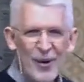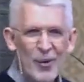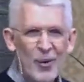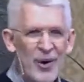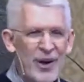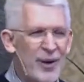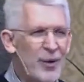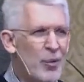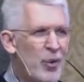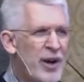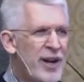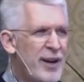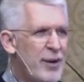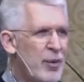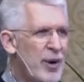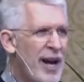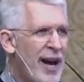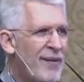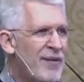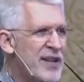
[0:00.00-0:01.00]
we, we,
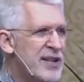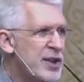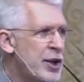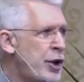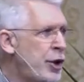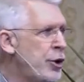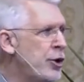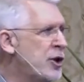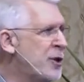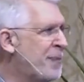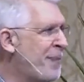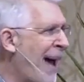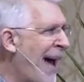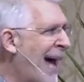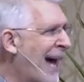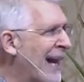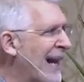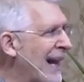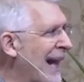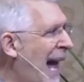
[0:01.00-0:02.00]
we have this huge
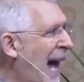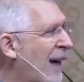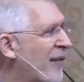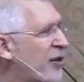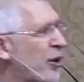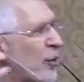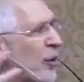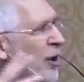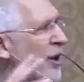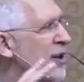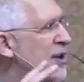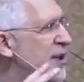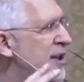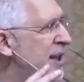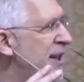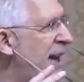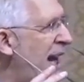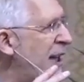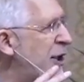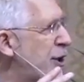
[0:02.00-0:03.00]
battle afterwards.
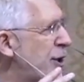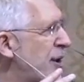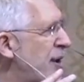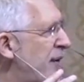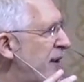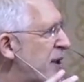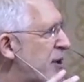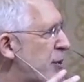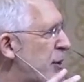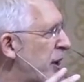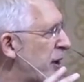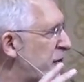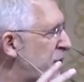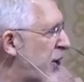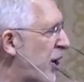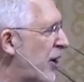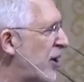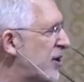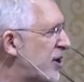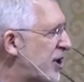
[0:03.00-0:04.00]
The nation of Israel
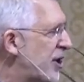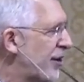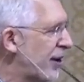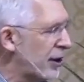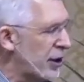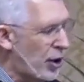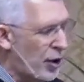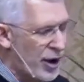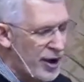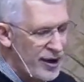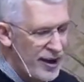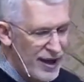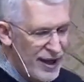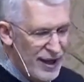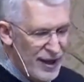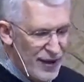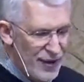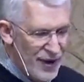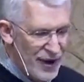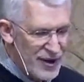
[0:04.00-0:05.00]
turns to the Lord,
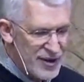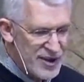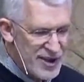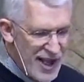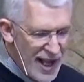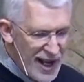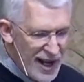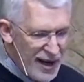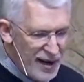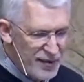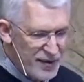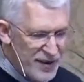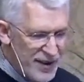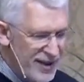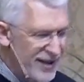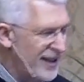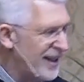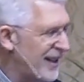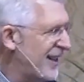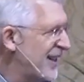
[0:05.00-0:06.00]
they're saved.
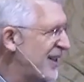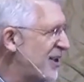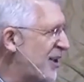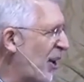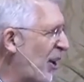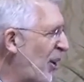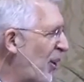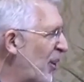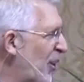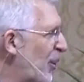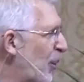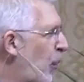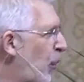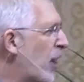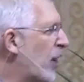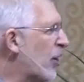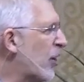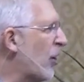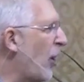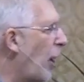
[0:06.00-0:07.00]
So,
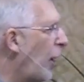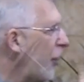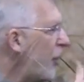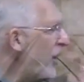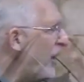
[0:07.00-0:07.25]
what are all